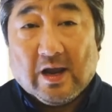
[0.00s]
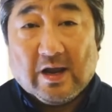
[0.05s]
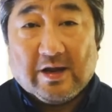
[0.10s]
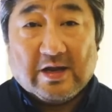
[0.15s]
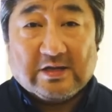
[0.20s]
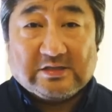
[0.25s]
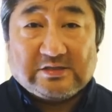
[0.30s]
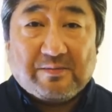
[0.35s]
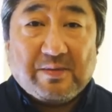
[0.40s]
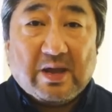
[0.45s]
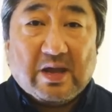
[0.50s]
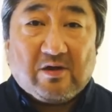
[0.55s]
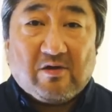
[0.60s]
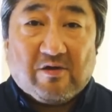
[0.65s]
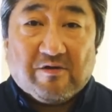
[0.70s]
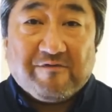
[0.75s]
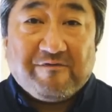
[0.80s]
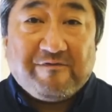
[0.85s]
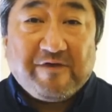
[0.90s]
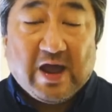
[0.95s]
And as a
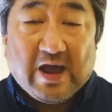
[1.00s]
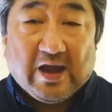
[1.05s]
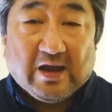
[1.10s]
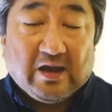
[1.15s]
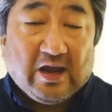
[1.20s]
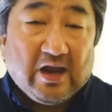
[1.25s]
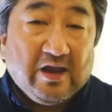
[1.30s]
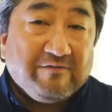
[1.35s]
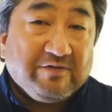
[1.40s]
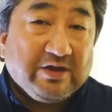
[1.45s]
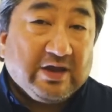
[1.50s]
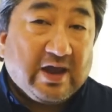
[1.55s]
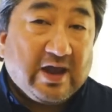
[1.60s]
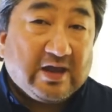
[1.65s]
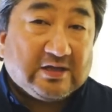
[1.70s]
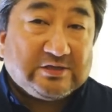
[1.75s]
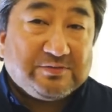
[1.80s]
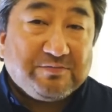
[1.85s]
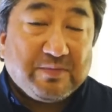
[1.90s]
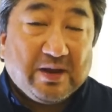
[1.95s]
matter of fact,
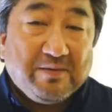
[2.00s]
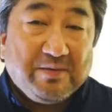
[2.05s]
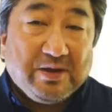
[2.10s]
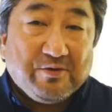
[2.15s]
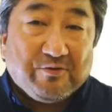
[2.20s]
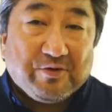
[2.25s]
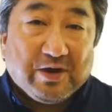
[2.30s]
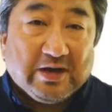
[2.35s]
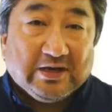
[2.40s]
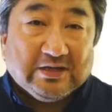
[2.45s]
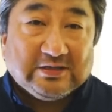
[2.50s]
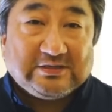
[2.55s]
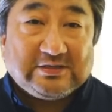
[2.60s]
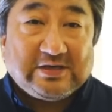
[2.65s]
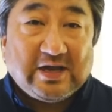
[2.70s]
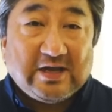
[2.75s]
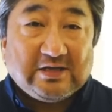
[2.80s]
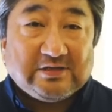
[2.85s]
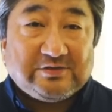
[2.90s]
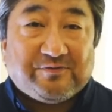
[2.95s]
AVX maybe really
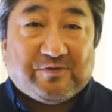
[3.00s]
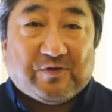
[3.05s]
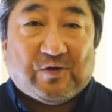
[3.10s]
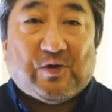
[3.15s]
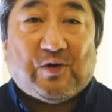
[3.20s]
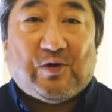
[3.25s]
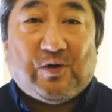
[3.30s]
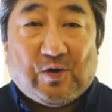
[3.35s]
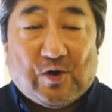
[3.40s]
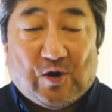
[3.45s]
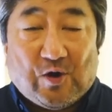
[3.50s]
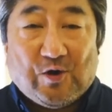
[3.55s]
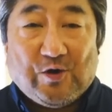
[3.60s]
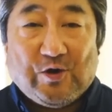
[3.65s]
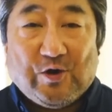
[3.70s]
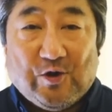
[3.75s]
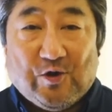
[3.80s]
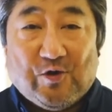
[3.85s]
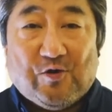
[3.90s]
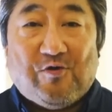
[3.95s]
stands for
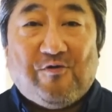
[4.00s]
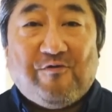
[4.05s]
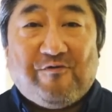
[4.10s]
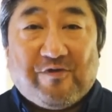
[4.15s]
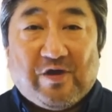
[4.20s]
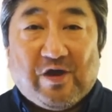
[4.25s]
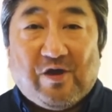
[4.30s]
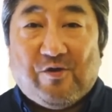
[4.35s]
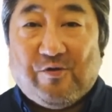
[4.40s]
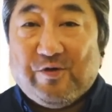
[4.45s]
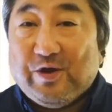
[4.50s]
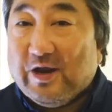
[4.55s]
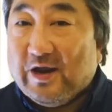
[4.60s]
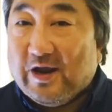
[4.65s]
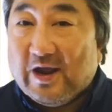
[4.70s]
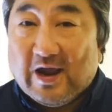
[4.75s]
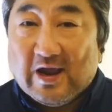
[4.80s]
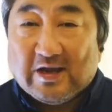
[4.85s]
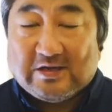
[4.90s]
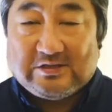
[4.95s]
audio
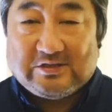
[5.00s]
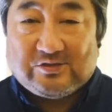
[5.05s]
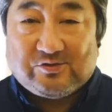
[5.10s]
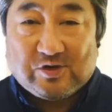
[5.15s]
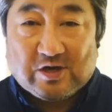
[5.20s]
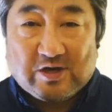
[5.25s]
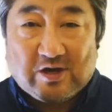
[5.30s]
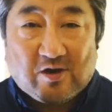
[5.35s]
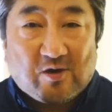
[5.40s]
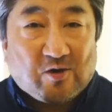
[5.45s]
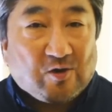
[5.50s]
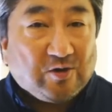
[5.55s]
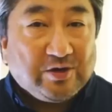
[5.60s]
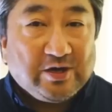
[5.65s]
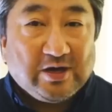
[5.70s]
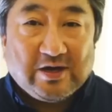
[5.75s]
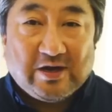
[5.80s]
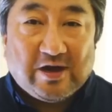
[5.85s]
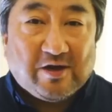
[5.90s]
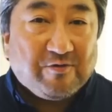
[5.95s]
very
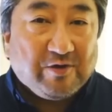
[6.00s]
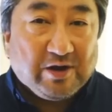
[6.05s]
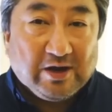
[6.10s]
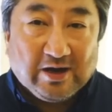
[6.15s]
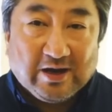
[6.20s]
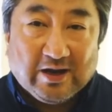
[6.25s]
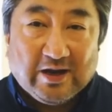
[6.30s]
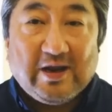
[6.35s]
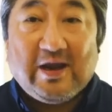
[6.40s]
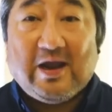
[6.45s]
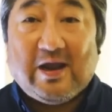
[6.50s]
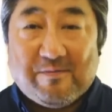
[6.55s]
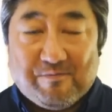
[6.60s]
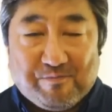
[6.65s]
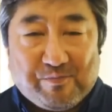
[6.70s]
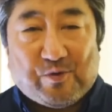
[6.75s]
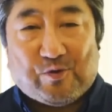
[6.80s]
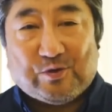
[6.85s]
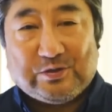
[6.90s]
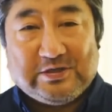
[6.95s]
extraordinarily
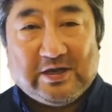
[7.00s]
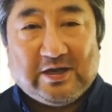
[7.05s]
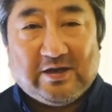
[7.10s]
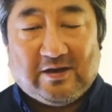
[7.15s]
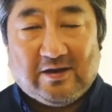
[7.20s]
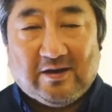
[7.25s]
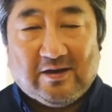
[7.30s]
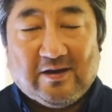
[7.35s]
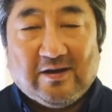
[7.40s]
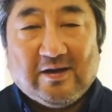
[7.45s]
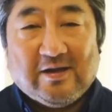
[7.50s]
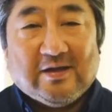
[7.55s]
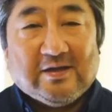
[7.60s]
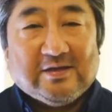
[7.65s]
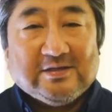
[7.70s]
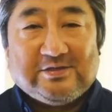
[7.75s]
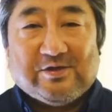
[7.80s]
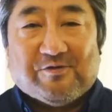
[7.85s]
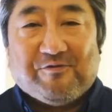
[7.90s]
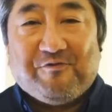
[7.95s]
important.
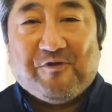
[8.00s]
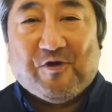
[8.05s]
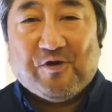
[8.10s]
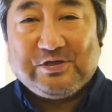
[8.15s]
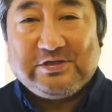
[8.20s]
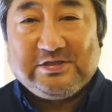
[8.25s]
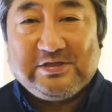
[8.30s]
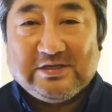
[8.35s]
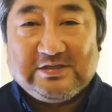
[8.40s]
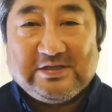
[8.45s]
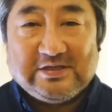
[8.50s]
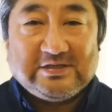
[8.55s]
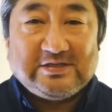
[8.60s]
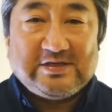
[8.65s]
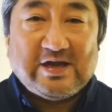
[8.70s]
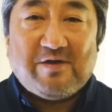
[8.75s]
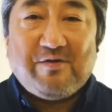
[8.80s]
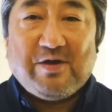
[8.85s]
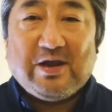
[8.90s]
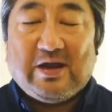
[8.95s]
So folks, this
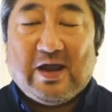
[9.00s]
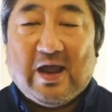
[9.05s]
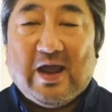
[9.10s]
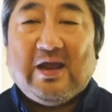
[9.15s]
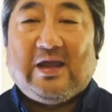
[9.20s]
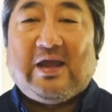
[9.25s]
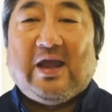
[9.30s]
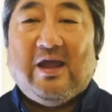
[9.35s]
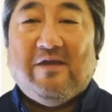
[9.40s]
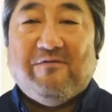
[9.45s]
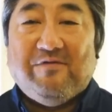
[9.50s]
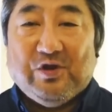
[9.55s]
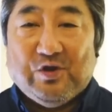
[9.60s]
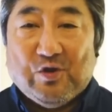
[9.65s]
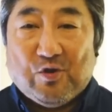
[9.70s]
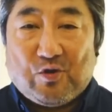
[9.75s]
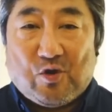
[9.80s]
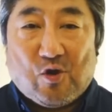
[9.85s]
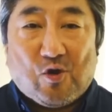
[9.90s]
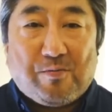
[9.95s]
is Derek aka
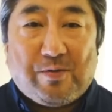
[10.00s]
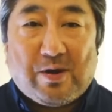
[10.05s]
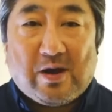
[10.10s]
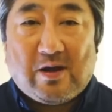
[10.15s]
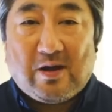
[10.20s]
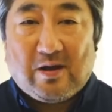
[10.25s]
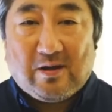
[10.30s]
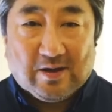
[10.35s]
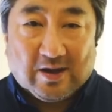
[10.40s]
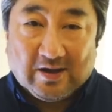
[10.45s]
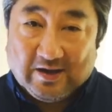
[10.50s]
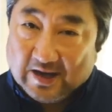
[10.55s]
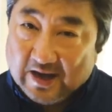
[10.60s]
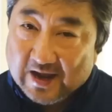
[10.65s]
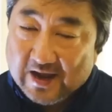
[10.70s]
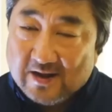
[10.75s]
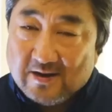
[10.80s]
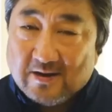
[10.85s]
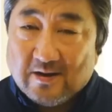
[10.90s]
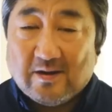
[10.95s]
Video Cobra
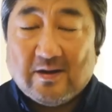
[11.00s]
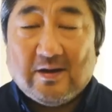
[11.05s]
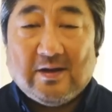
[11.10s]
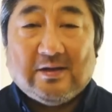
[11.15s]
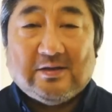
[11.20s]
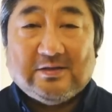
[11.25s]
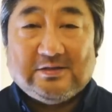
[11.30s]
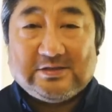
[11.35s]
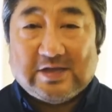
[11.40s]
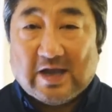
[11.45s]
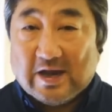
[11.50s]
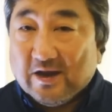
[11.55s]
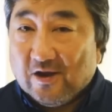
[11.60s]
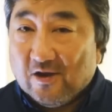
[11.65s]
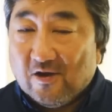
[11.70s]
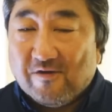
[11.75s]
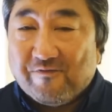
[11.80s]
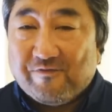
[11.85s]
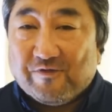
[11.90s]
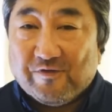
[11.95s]
again,
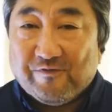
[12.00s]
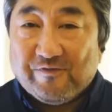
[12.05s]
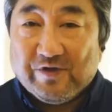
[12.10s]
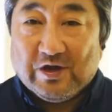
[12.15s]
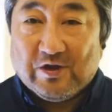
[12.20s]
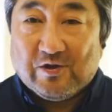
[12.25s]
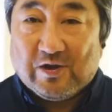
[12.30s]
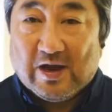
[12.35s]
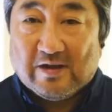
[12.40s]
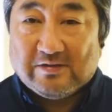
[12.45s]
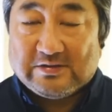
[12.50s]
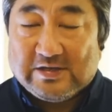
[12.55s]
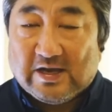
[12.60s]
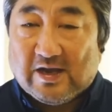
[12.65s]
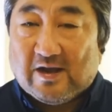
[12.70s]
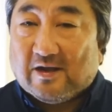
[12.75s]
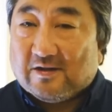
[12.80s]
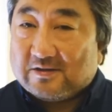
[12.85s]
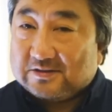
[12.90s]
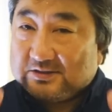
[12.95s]
signing off for Video
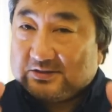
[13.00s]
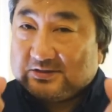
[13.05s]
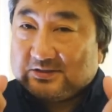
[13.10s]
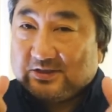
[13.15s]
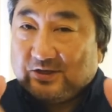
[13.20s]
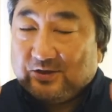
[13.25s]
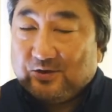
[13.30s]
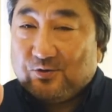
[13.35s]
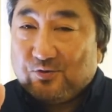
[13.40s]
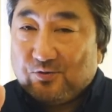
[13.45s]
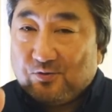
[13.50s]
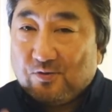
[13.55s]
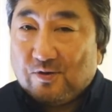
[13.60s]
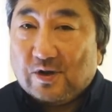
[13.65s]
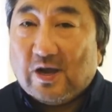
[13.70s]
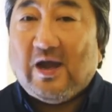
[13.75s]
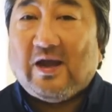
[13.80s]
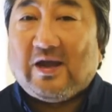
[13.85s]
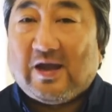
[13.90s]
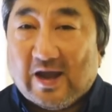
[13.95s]
Lifestyle. See you
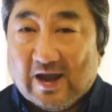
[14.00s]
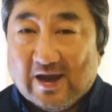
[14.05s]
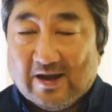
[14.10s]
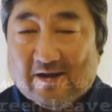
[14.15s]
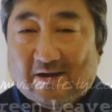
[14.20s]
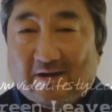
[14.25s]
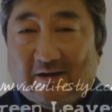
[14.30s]
again.